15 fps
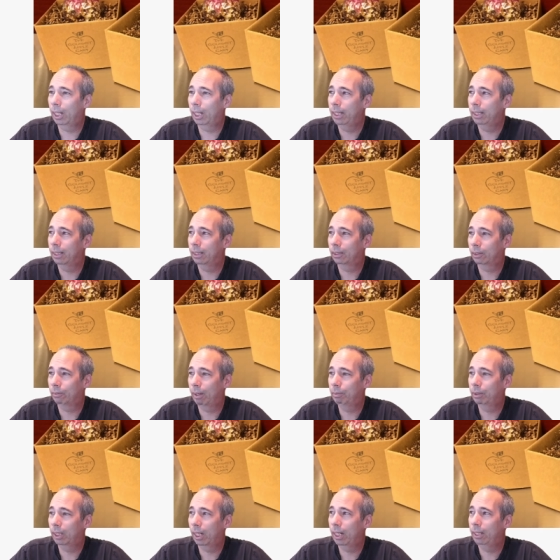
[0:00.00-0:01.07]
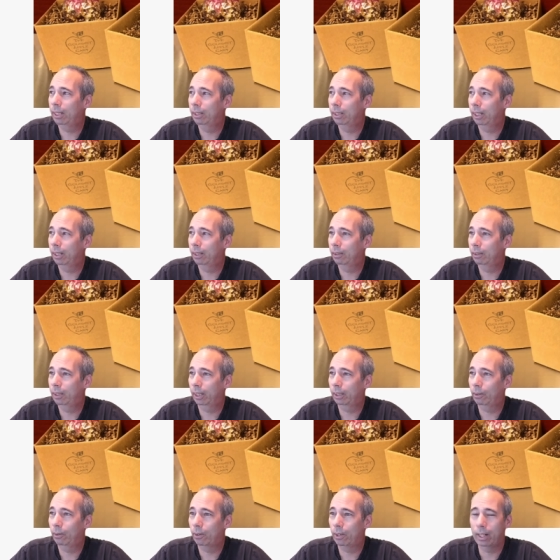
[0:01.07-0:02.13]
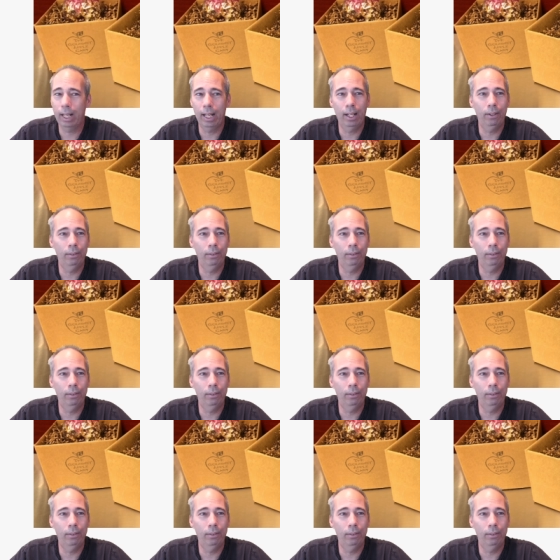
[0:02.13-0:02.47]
this is the website, you can let, click order now,